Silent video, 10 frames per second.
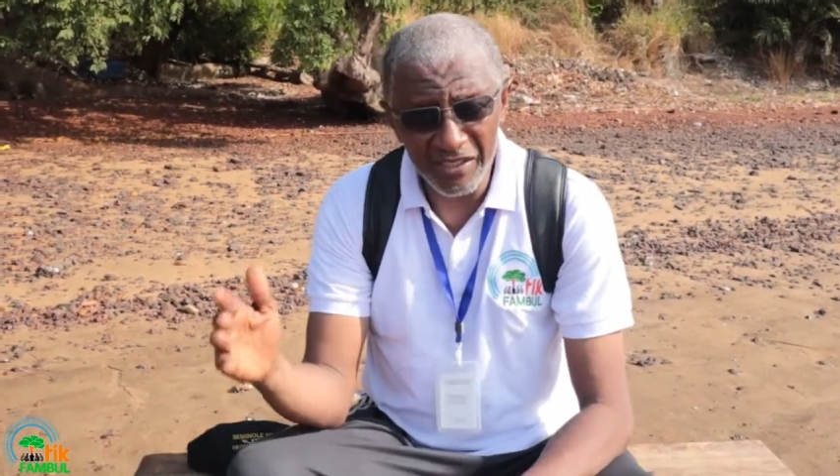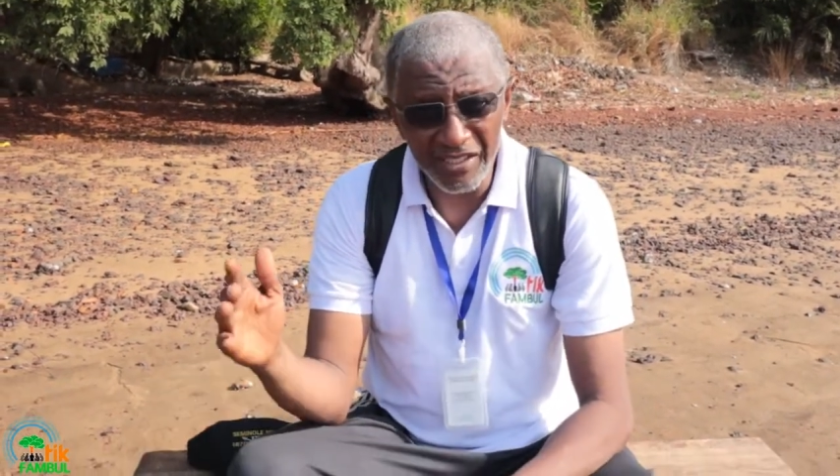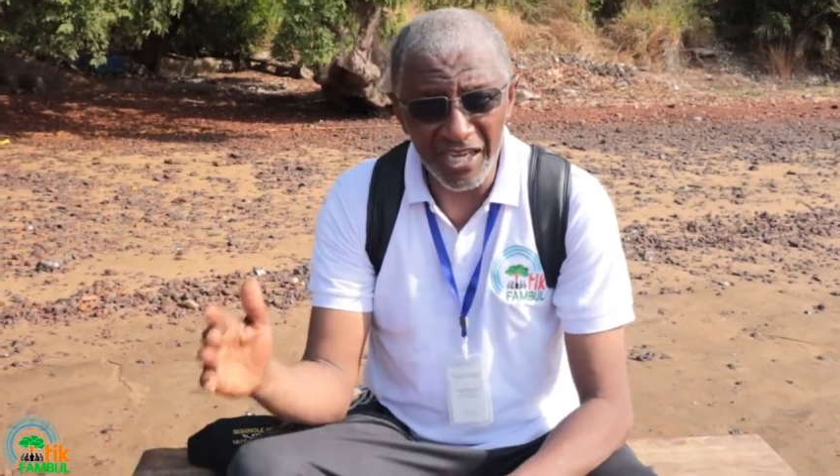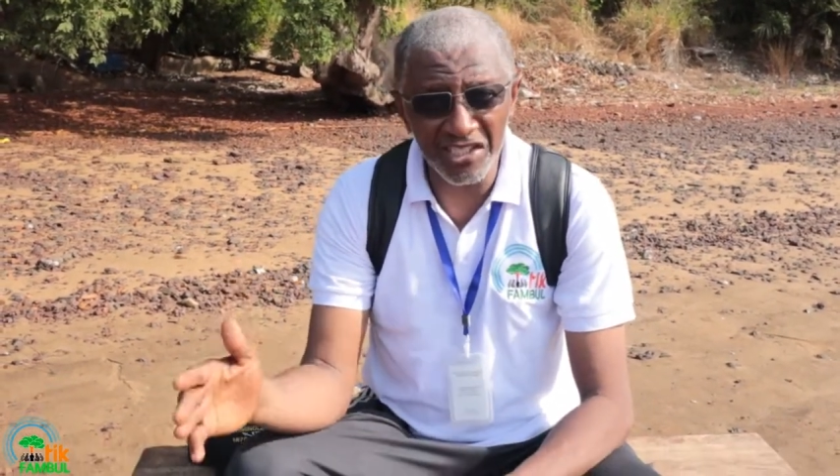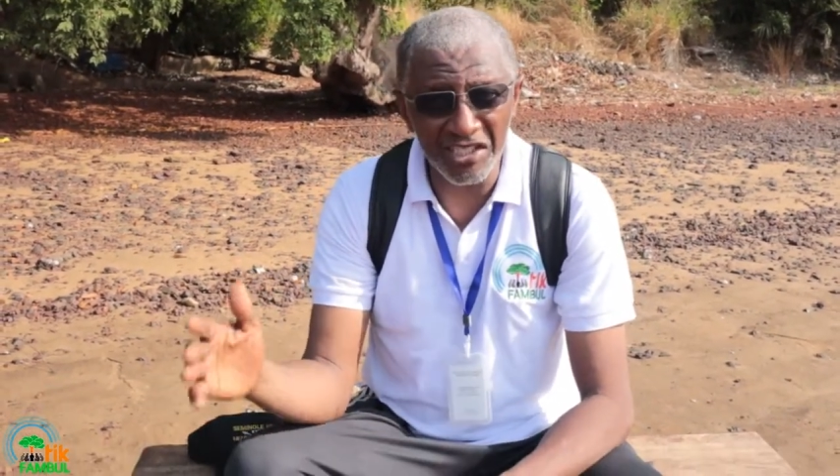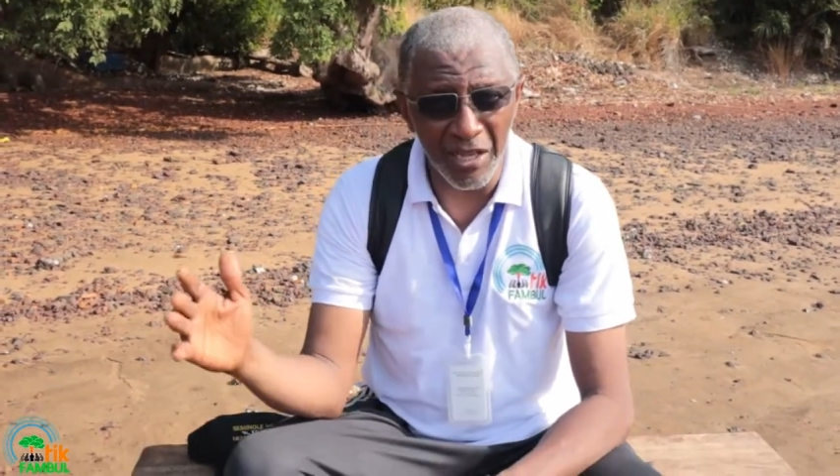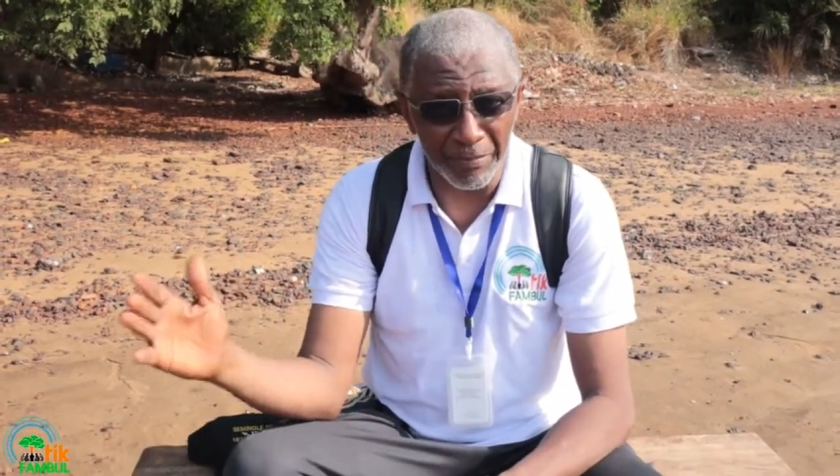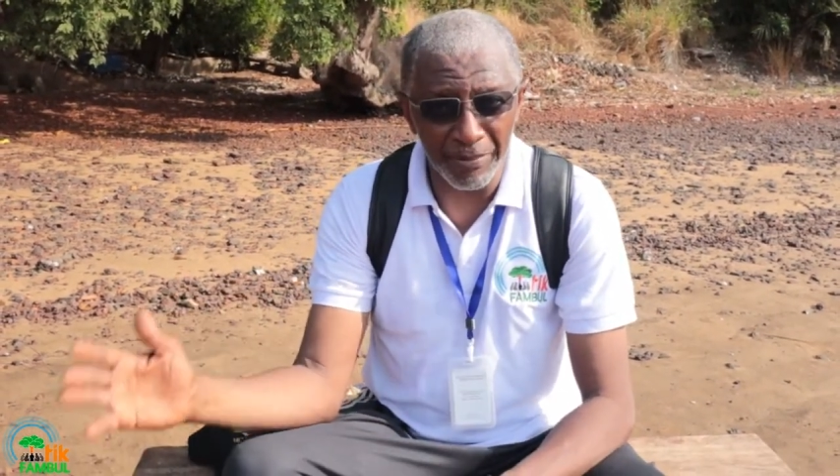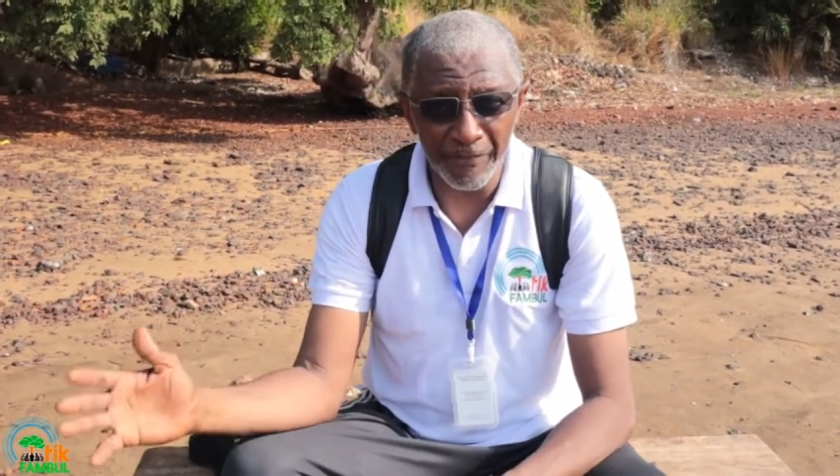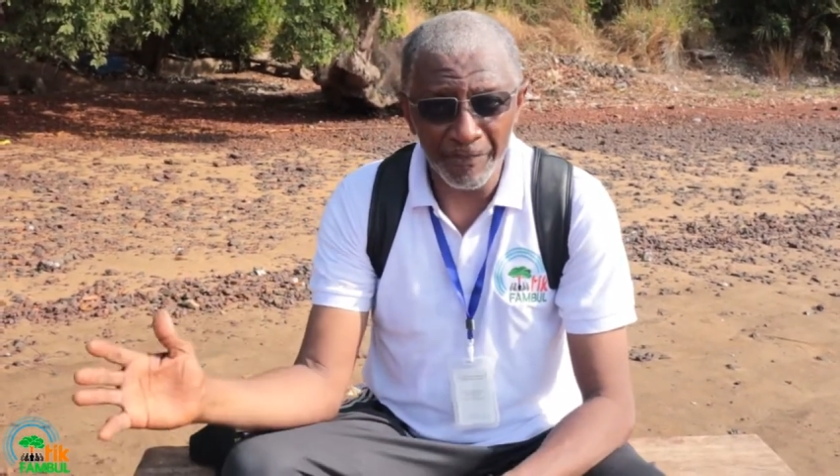the next
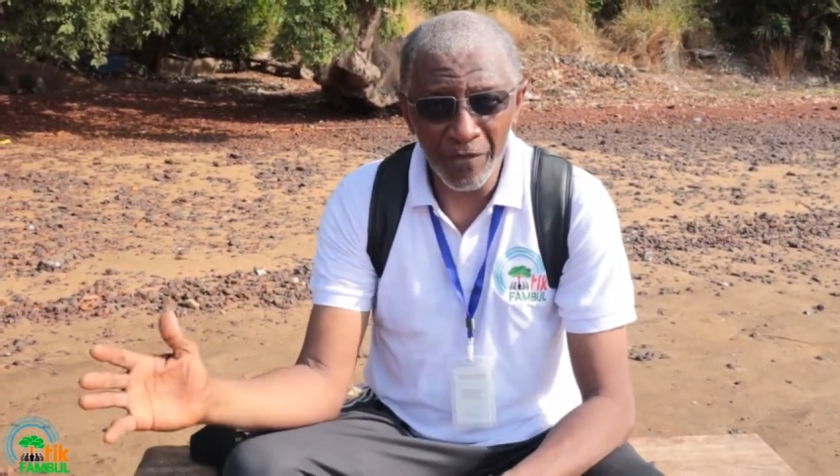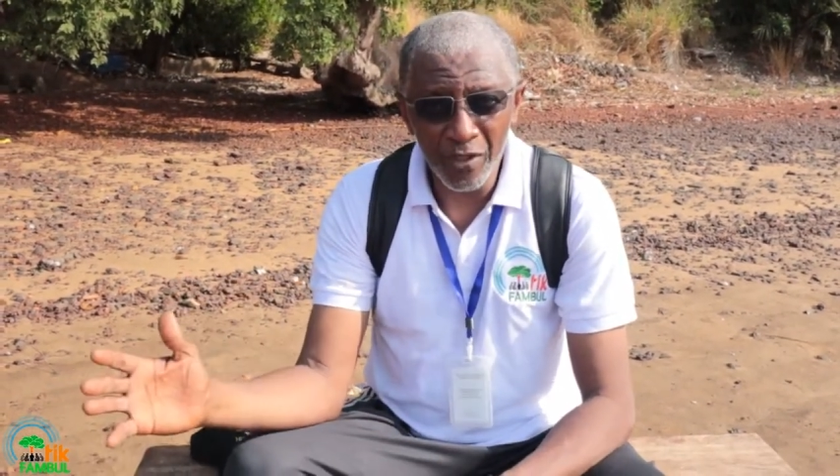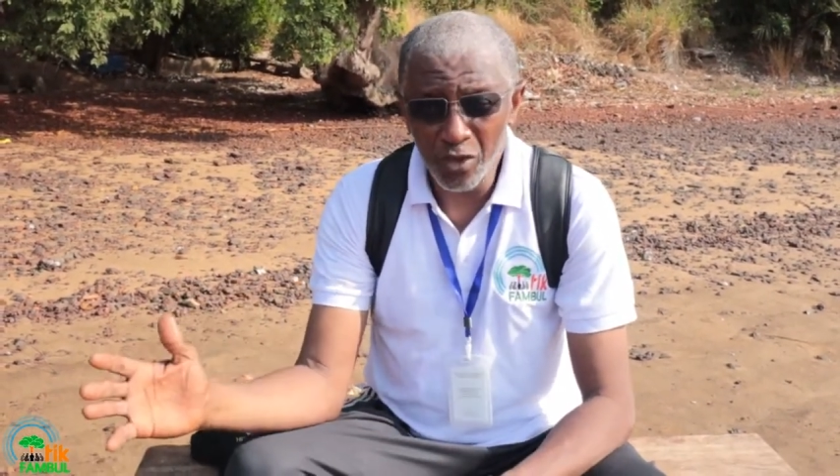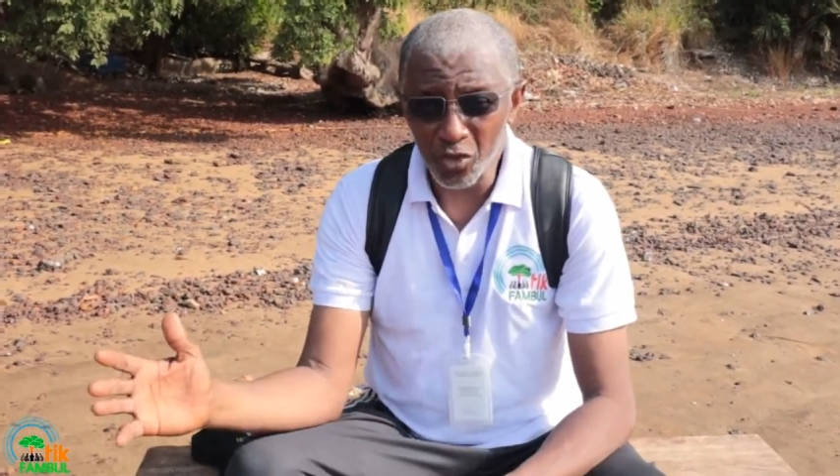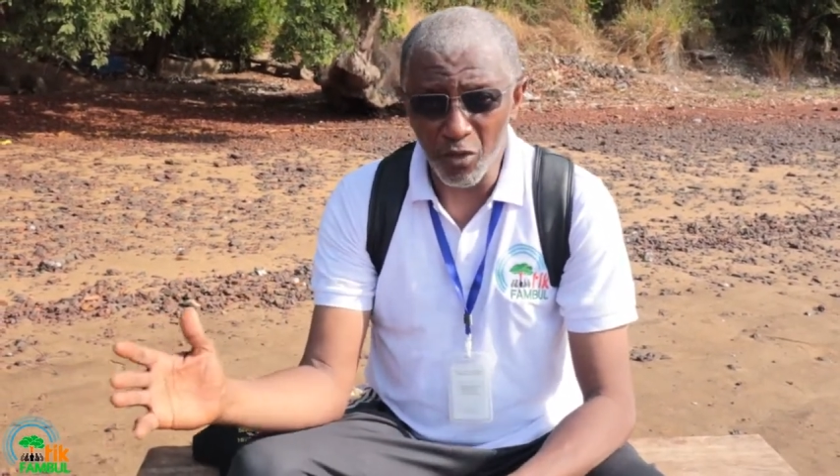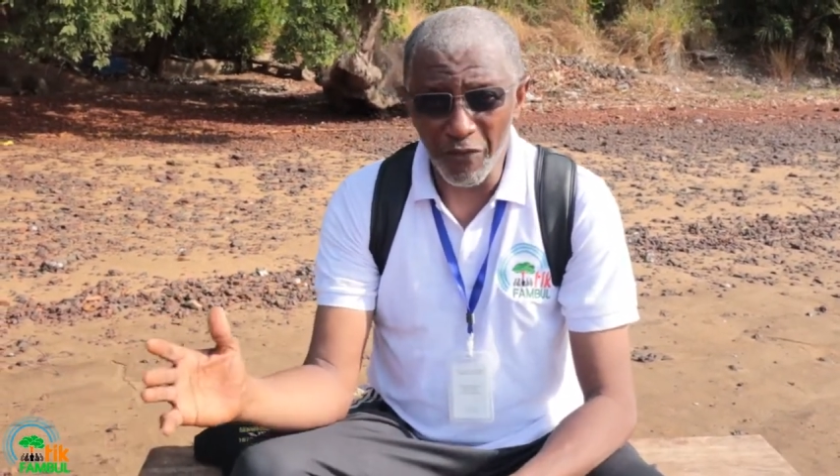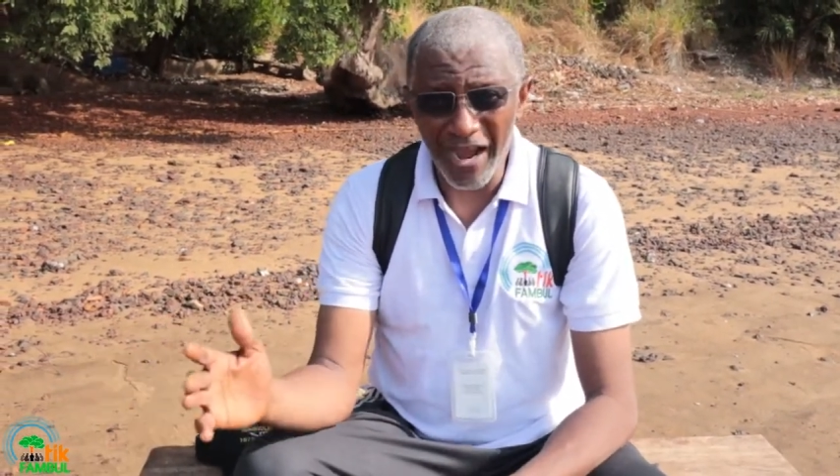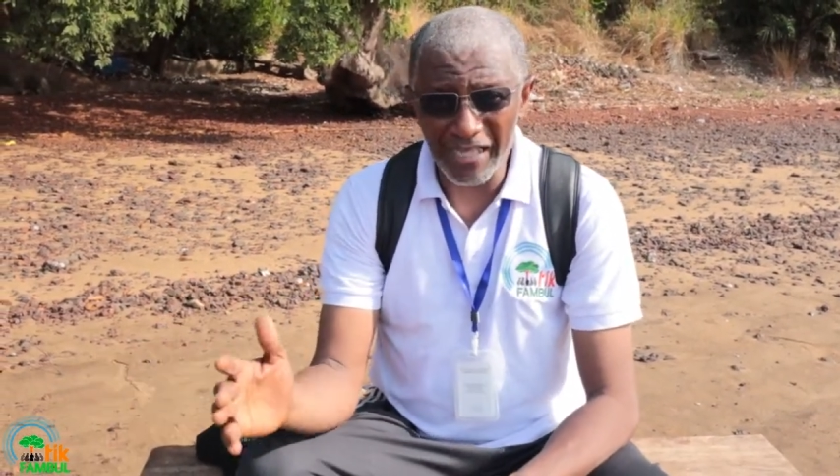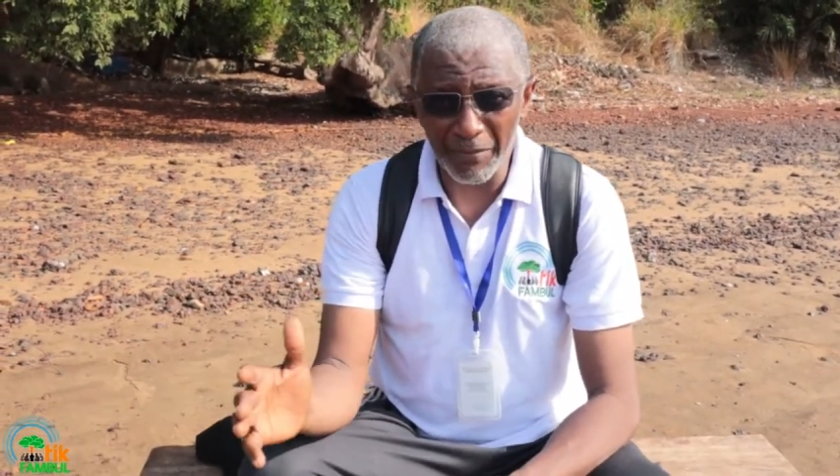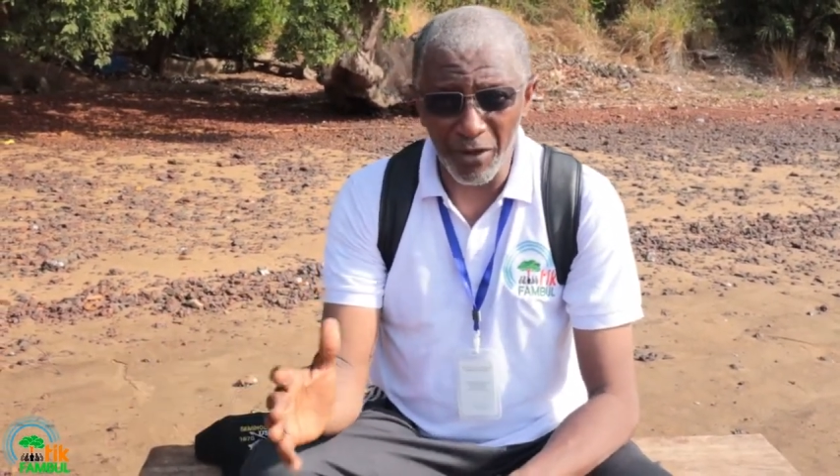step. So we've had